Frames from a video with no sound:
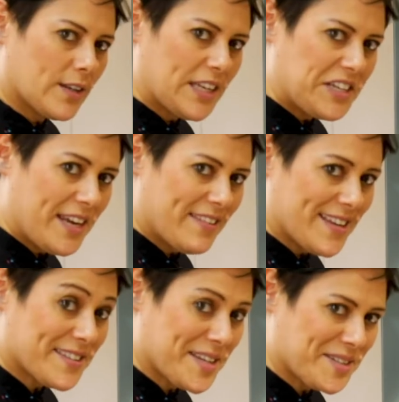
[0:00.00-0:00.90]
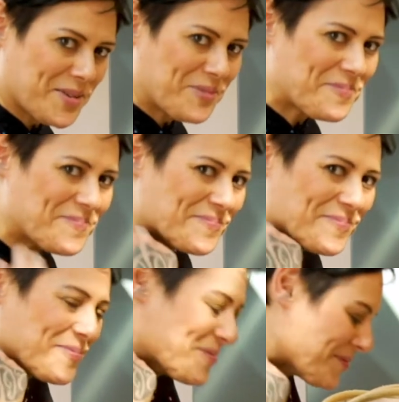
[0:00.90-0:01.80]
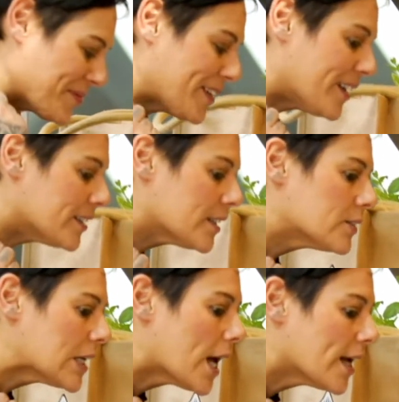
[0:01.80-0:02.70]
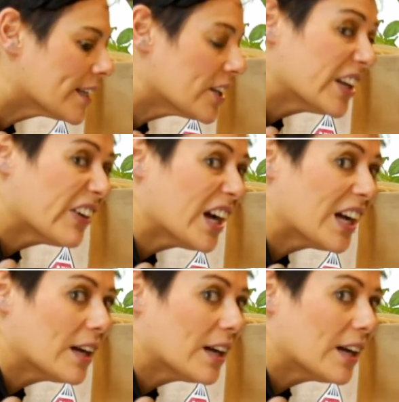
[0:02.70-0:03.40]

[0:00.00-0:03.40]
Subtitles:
Can you hear that sizzle? Can you hear it?